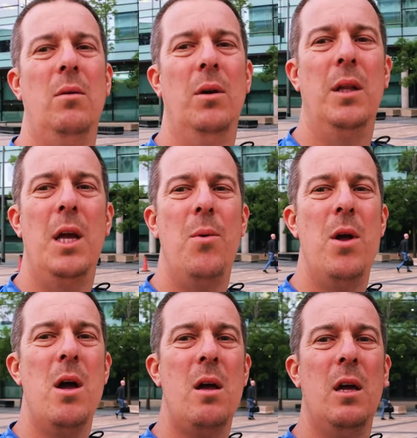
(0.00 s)
Well, here
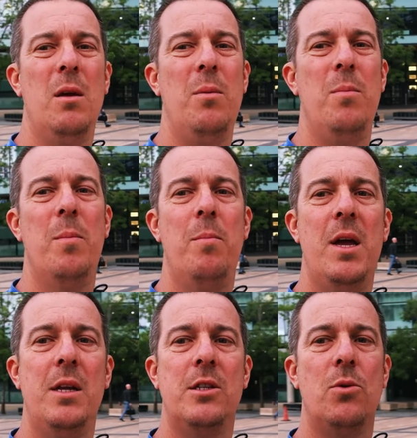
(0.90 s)
we are in the
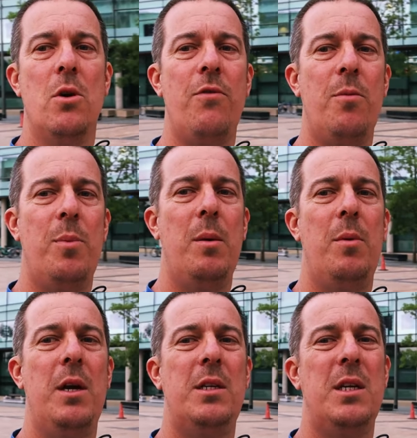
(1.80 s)
main square of the
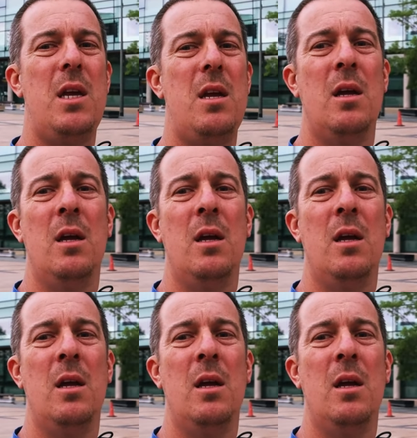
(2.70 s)
BBC.